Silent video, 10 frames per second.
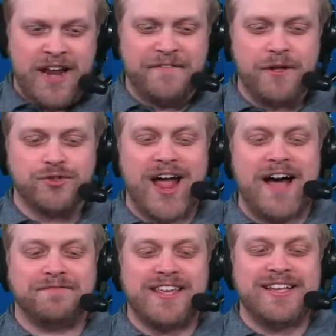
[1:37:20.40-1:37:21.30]
N F L
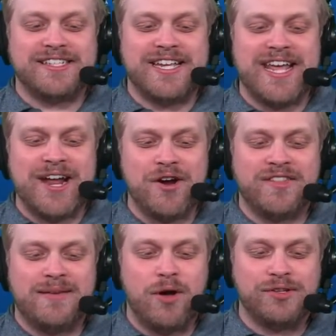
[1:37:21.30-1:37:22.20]
draft is here,
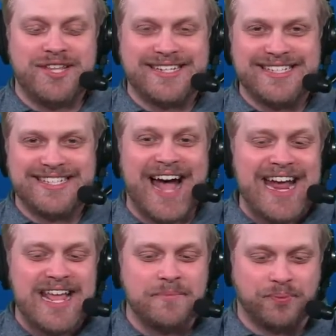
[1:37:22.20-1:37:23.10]
and the most
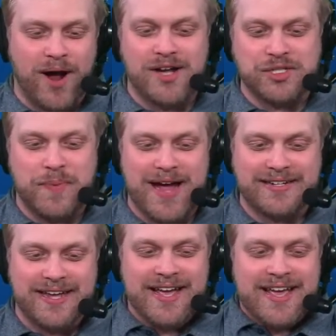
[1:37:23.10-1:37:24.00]
exciting prospect